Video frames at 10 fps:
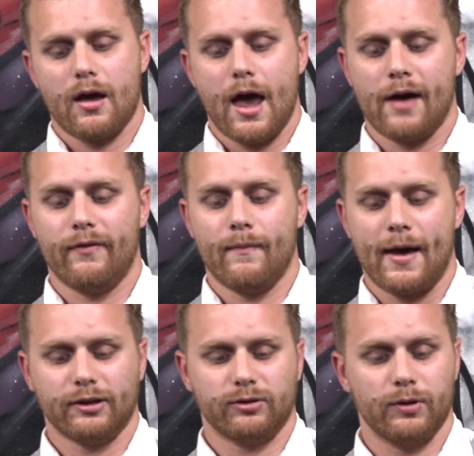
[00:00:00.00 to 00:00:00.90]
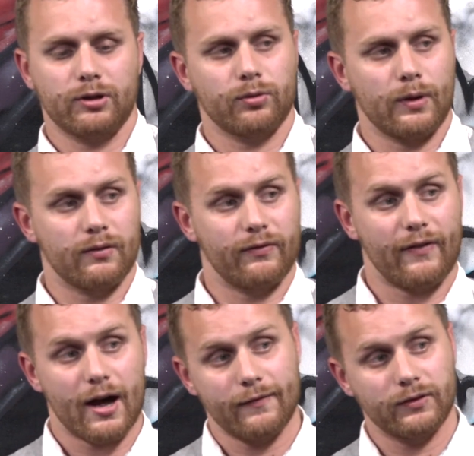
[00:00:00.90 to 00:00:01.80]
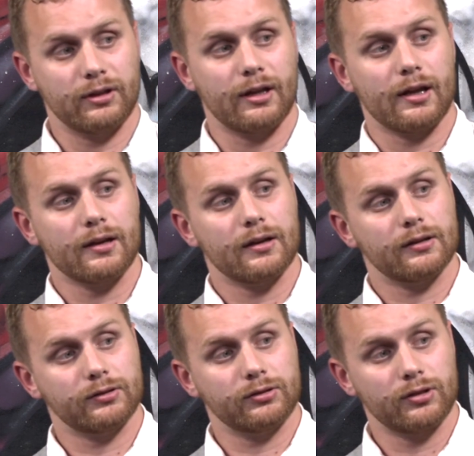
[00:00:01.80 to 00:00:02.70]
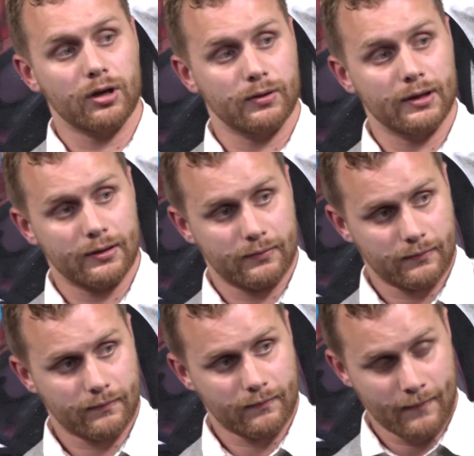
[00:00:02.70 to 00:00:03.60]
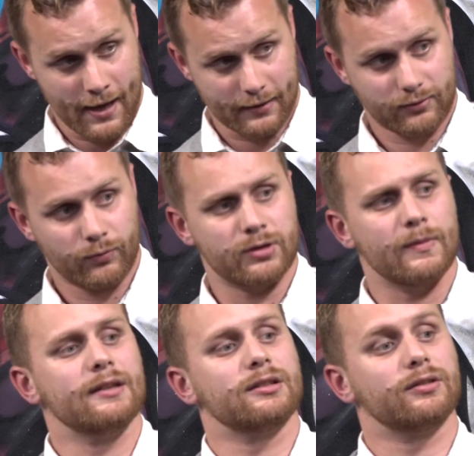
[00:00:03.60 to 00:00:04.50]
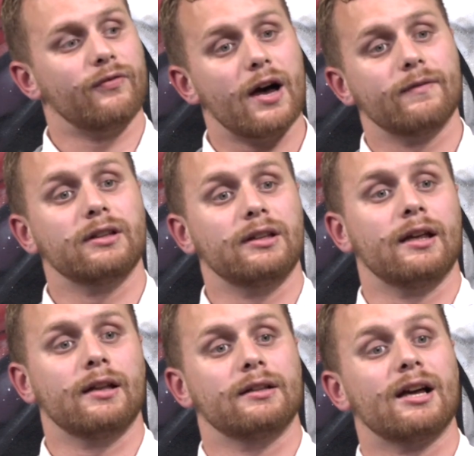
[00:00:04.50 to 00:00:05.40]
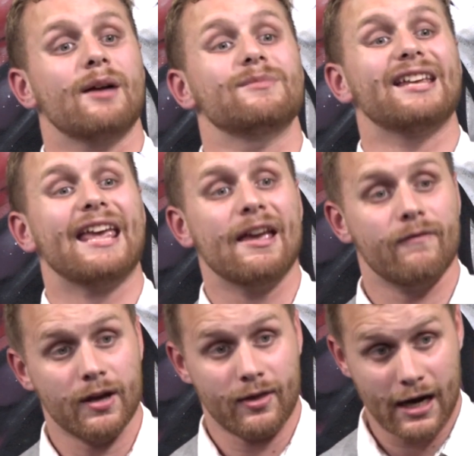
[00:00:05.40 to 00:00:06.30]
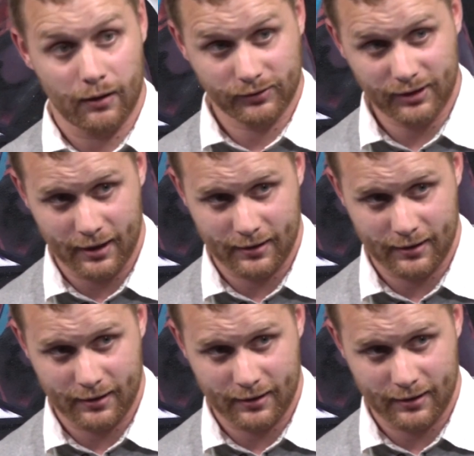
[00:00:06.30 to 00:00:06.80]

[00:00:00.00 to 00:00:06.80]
have a mass between 5 to 10 solar mass, which means it's 5 to 10 times heavier than our sun.